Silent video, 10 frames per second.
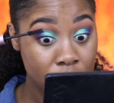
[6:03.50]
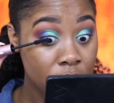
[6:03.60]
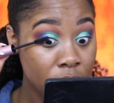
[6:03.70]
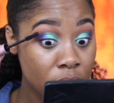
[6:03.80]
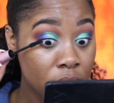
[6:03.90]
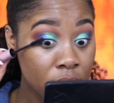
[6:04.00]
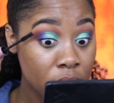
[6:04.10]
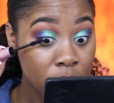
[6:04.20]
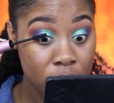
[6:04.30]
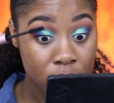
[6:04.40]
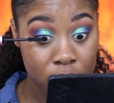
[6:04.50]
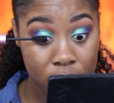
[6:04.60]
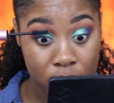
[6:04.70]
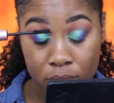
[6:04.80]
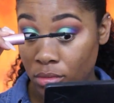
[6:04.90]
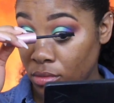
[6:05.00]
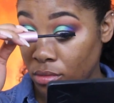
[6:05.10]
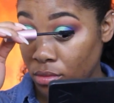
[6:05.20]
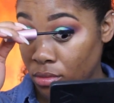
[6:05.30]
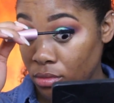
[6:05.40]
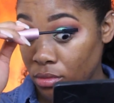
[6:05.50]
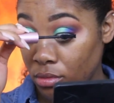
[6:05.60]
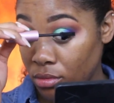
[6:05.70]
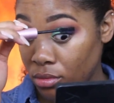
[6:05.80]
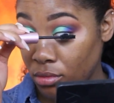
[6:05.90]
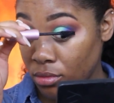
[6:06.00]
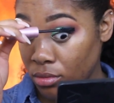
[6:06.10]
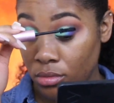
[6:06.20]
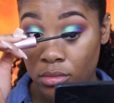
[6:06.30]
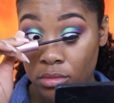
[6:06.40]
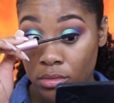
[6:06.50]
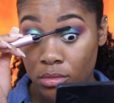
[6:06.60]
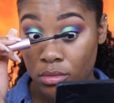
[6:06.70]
Nobody speaks.